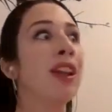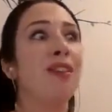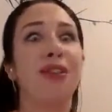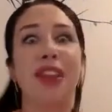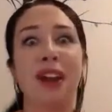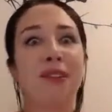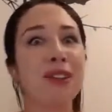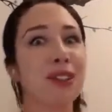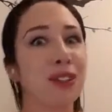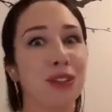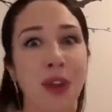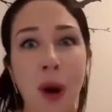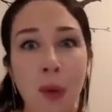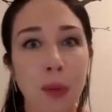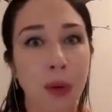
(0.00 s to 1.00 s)
there is
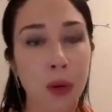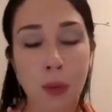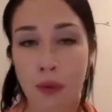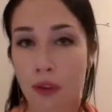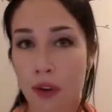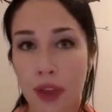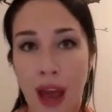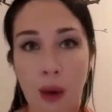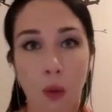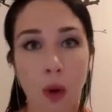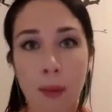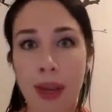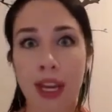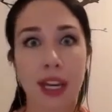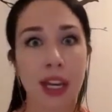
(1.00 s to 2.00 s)
no room for that
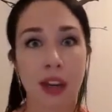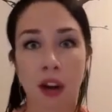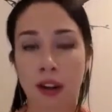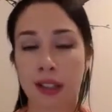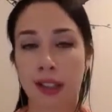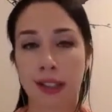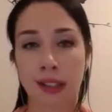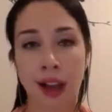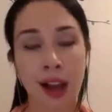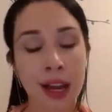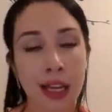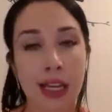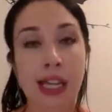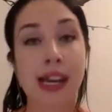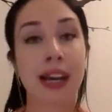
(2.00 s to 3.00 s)
woman in our
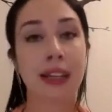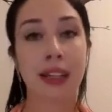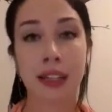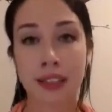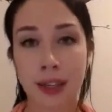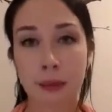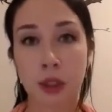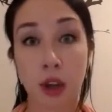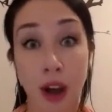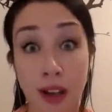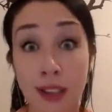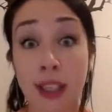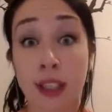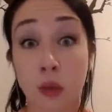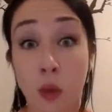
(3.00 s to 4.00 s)
society. And it is up to us
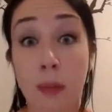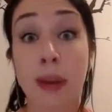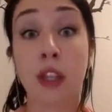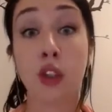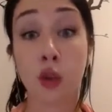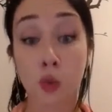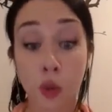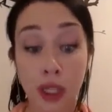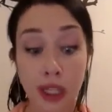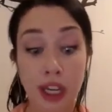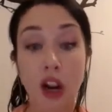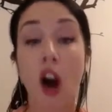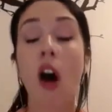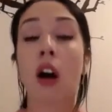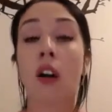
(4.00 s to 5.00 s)
as women to really
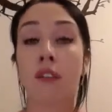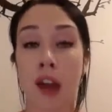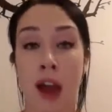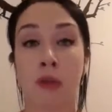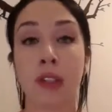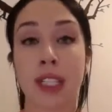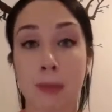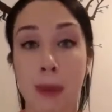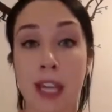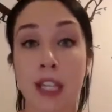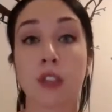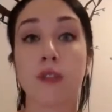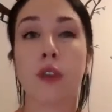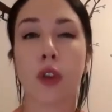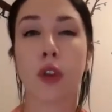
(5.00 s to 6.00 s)
carve out
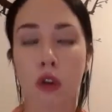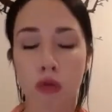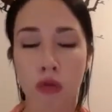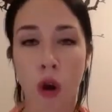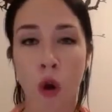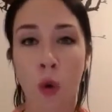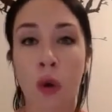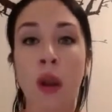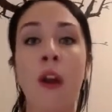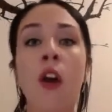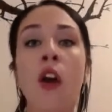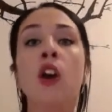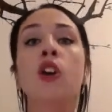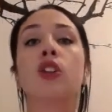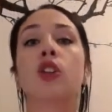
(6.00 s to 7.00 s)
space for the crone.
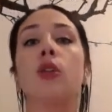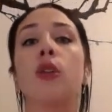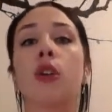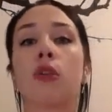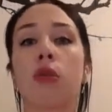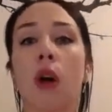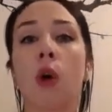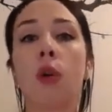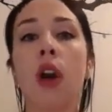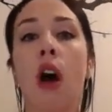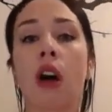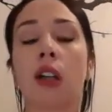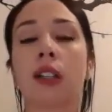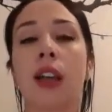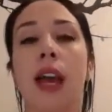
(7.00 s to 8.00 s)
So the crone
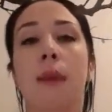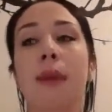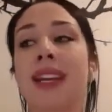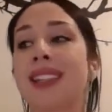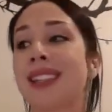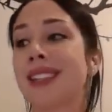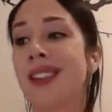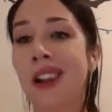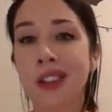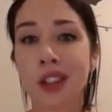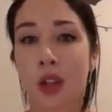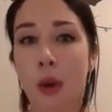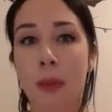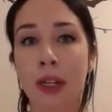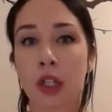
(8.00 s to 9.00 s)
archetype is not
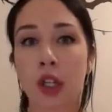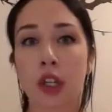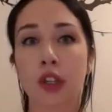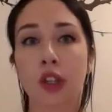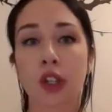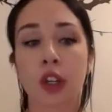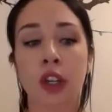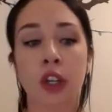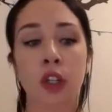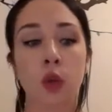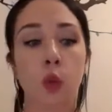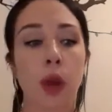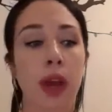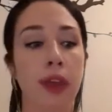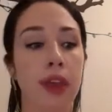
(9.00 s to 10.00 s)
so much concerned
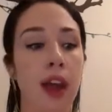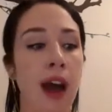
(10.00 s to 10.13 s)
with